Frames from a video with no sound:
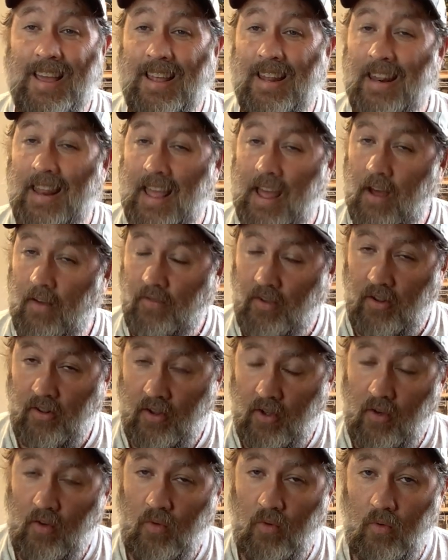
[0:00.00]
Now, if you
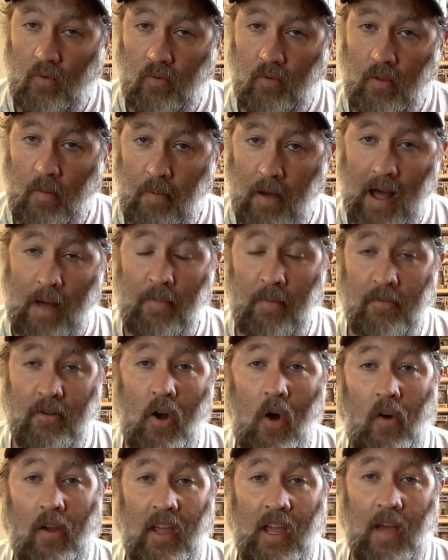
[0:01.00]
know the pop I'm
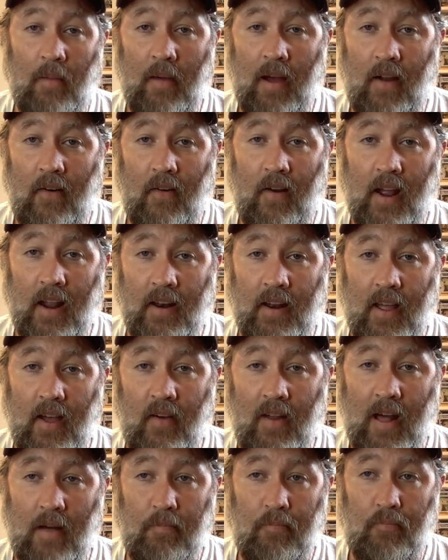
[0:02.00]
talking about right now,
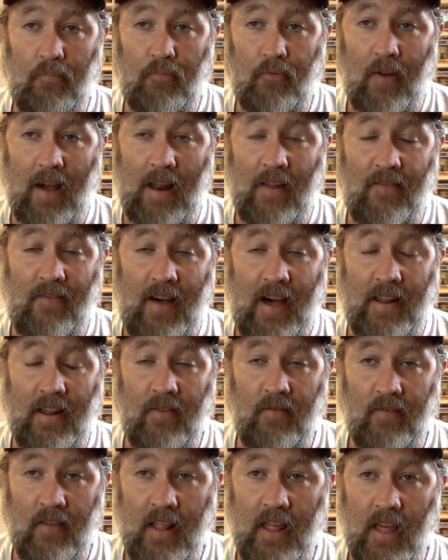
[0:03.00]
and I'll try to find a
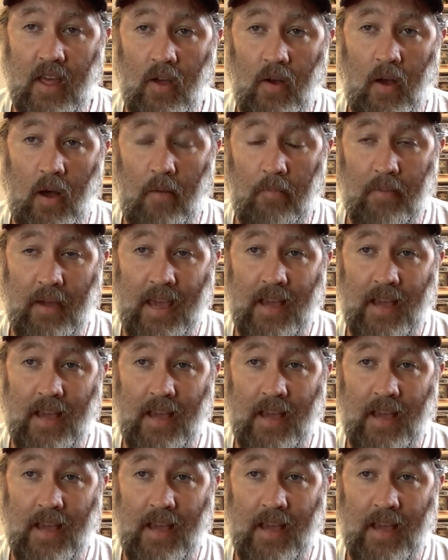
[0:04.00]
video,